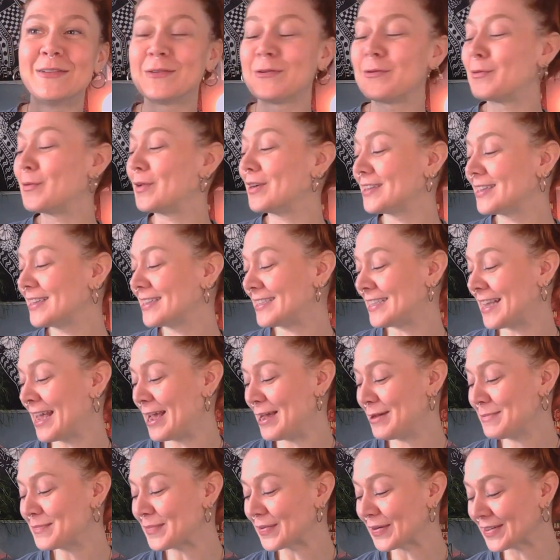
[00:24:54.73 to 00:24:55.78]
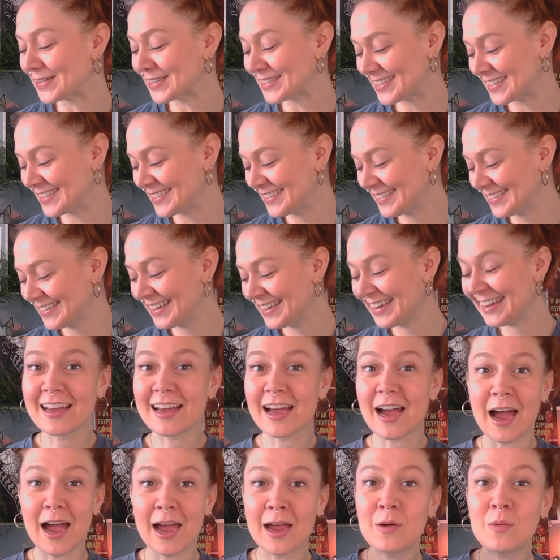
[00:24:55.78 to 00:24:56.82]
We're the same person.
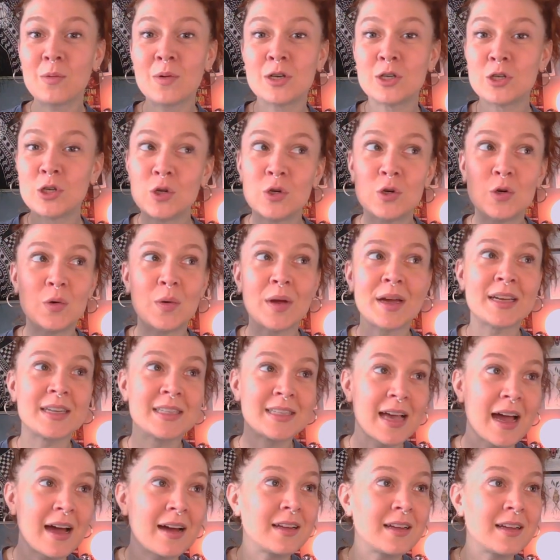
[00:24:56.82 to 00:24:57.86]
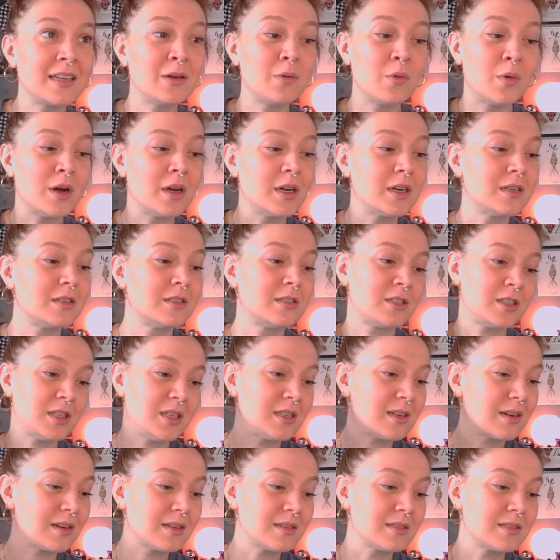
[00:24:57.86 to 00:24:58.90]
I would do exactly what she
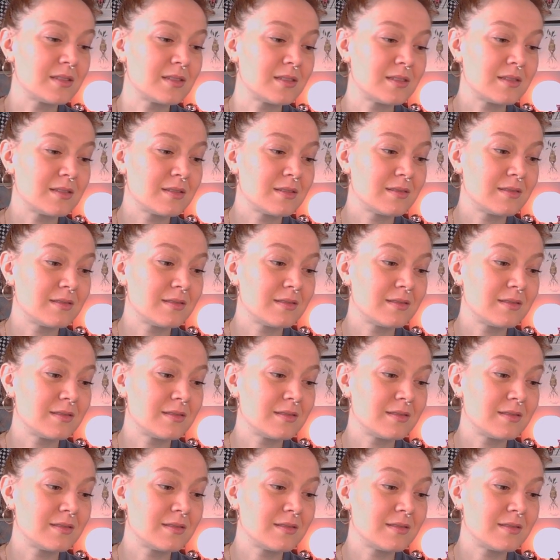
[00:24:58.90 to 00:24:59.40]
does